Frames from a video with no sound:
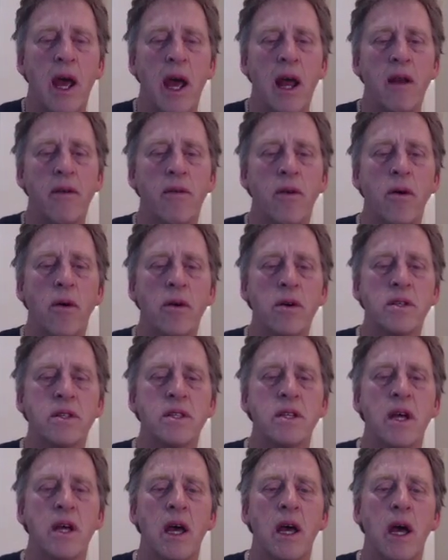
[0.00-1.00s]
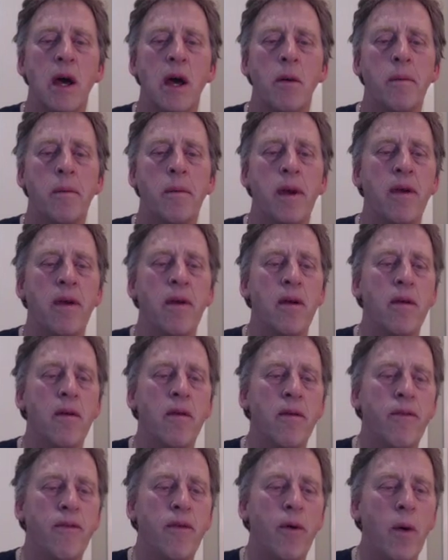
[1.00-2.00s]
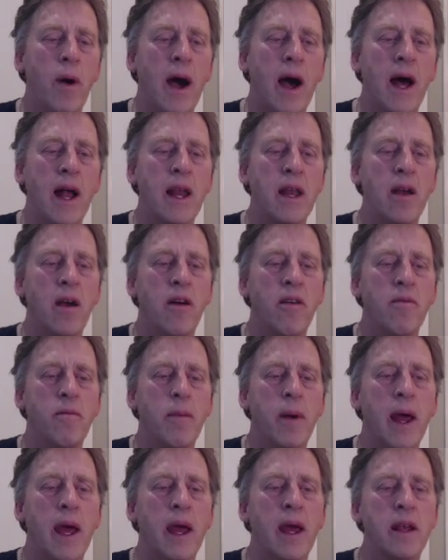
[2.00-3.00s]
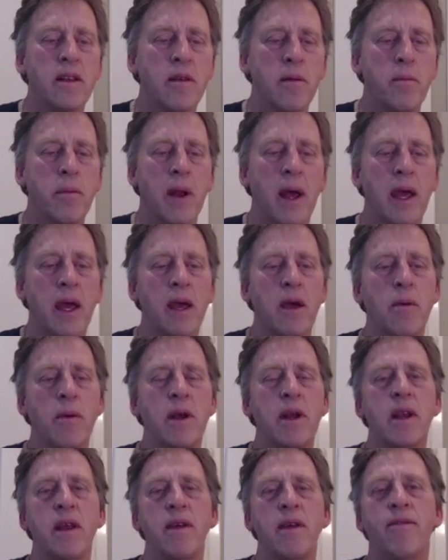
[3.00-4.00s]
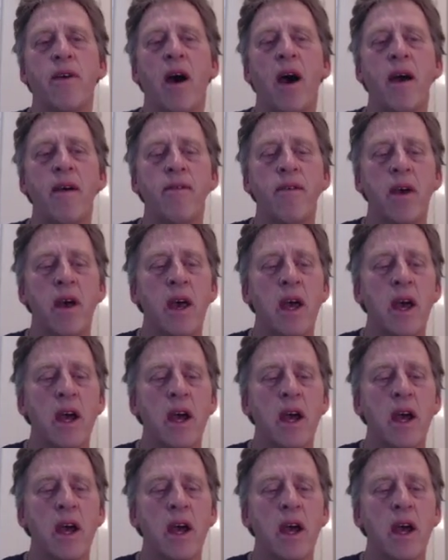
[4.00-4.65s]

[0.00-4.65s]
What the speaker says: and of course it will be foolhardy of black to play queen d5,